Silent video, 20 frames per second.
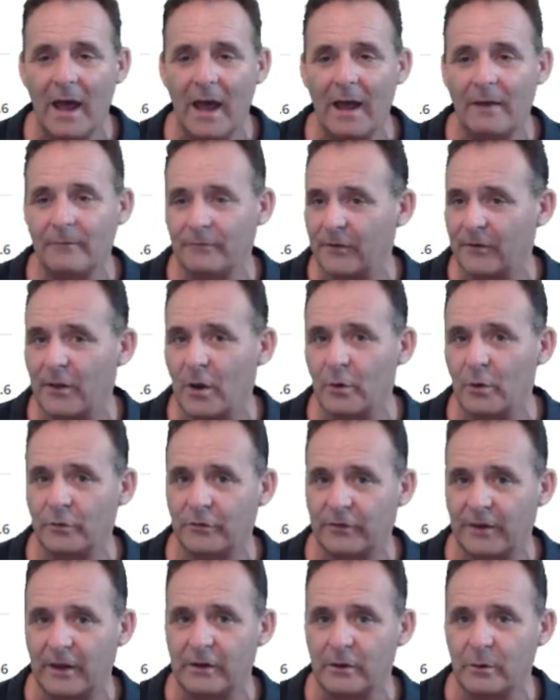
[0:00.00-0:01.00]
And for
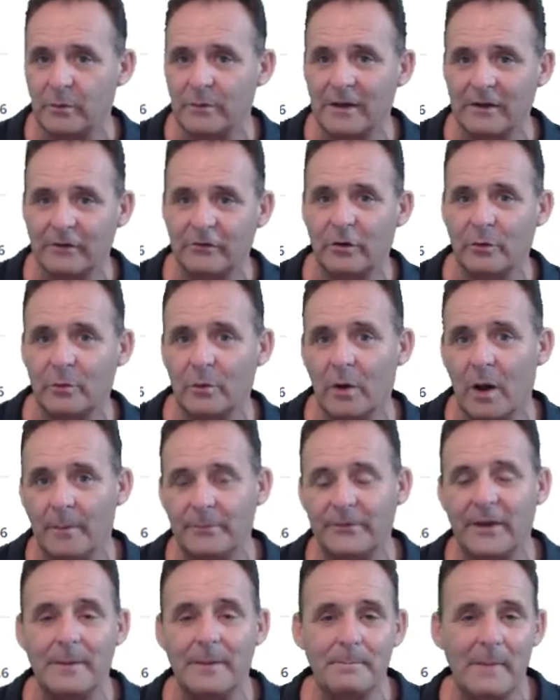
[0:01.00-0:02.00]
those that you need to
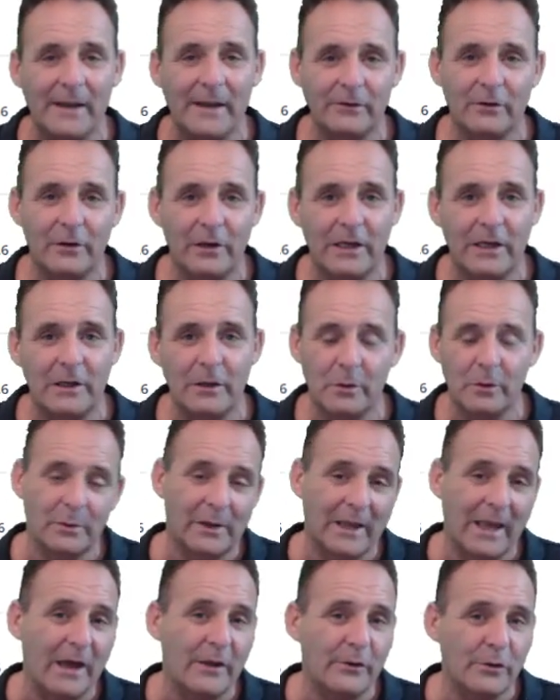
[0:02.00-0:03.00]
update manually,
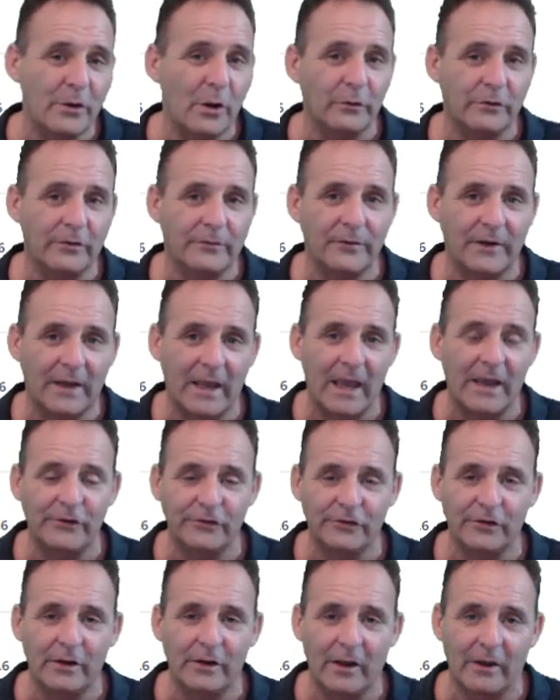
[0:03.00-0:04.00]
you'll get a
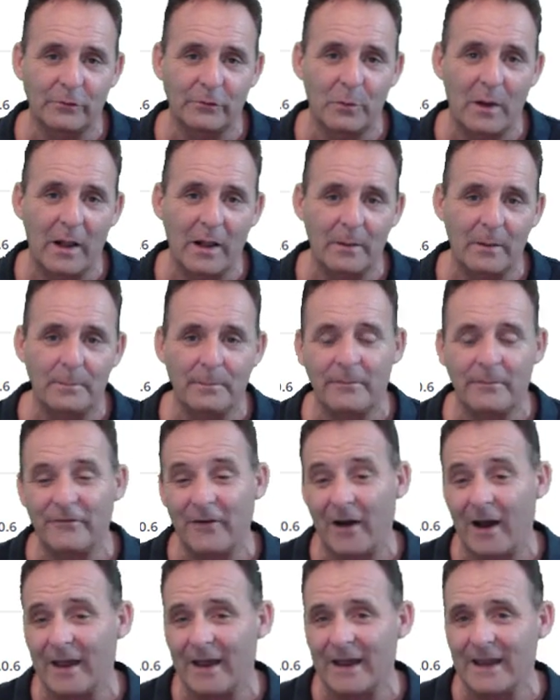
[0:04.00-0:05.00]
notification as well
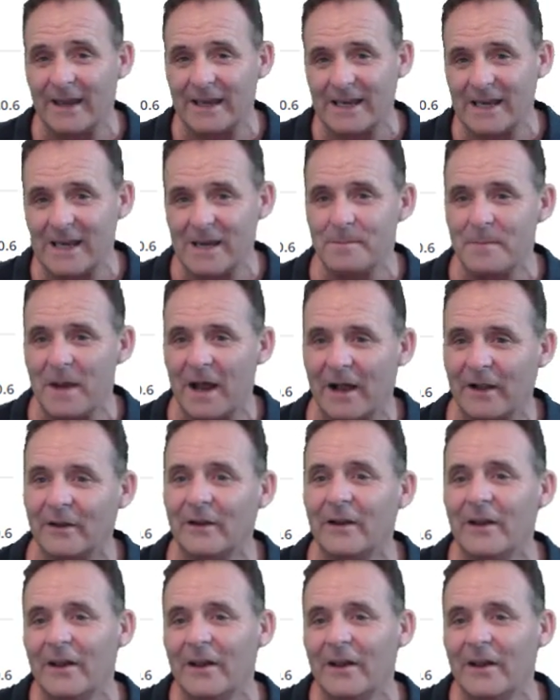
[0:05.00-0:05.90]
via email.